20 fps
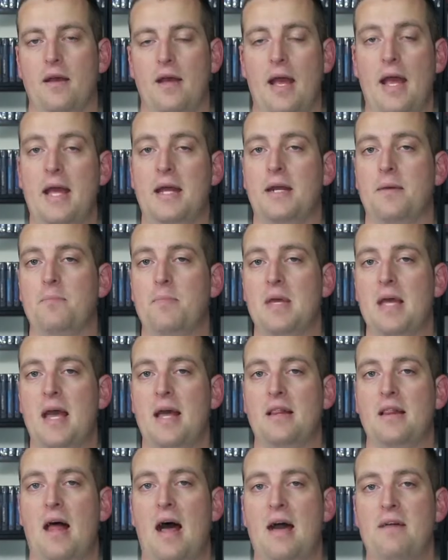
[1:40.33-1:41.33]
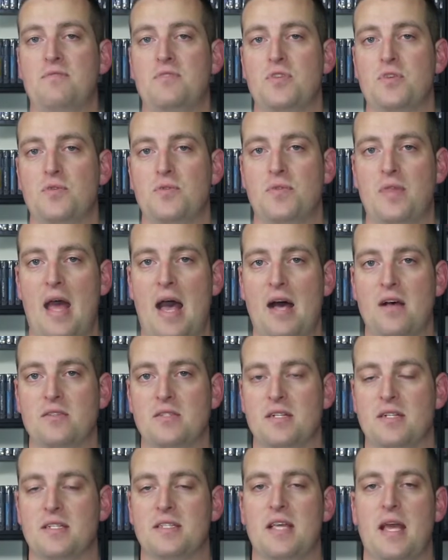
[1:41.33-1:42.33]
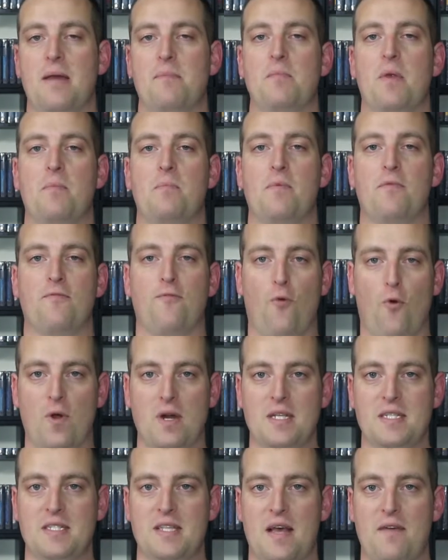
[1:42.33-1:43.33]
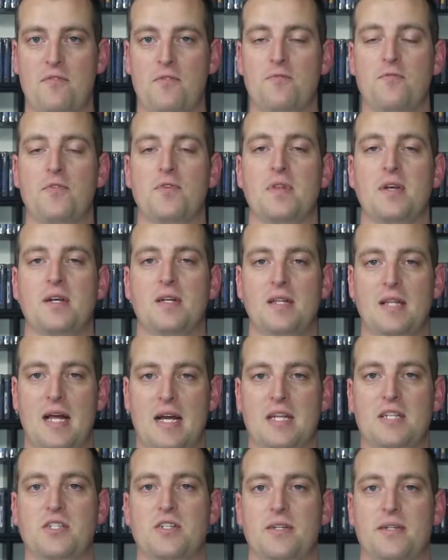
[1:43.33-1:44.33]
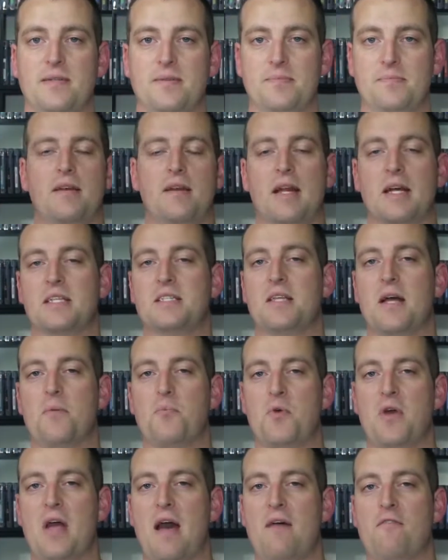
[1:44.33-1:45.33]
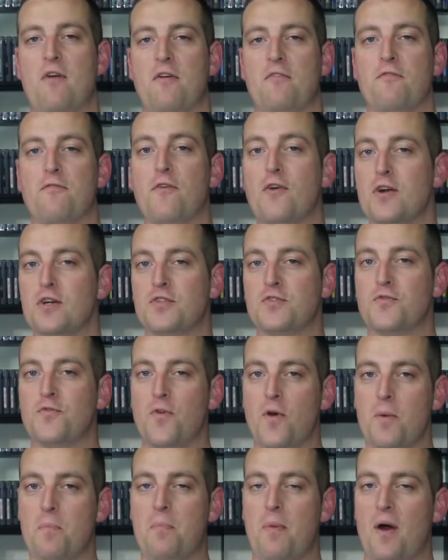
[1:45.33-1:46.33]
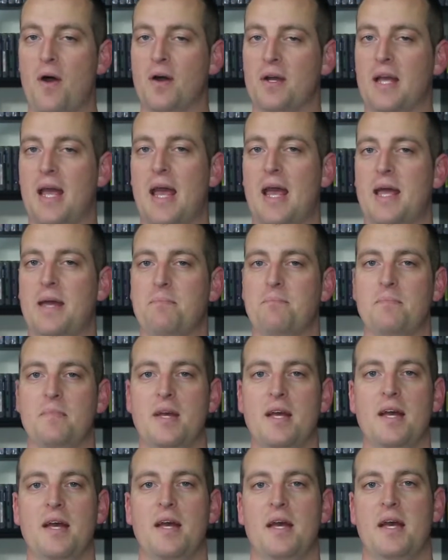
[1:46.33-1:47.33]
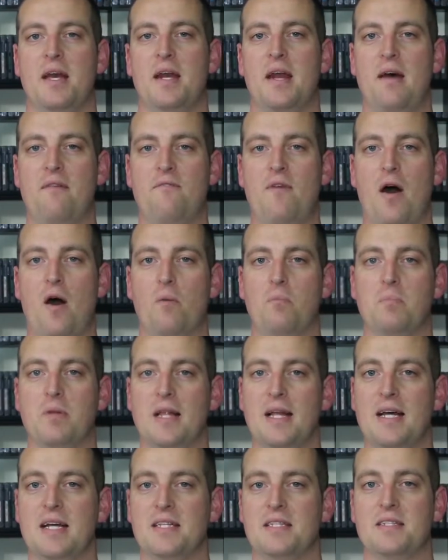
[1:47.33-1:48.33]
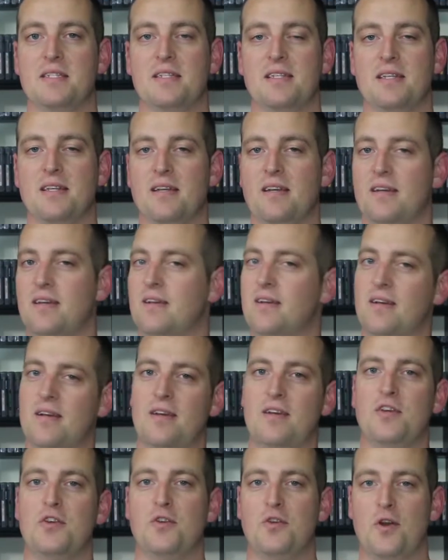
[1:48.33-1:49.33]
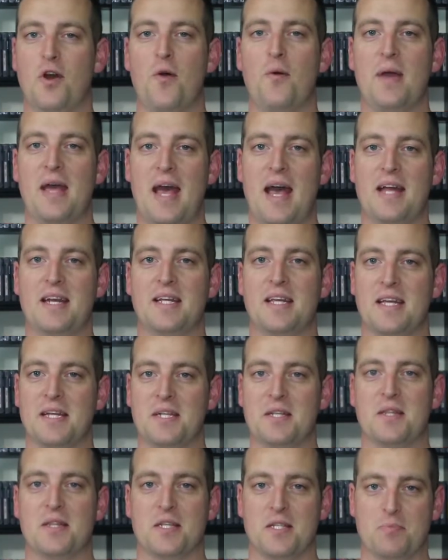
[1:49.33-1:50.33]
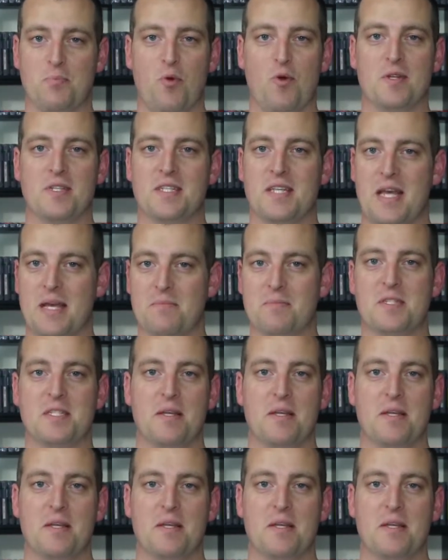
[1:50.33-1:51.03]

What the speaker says: And NBA Live 2000 is game number 47 for the collection. Next up, we have our first football game, NFL Blitz. You know we had to get to the sports games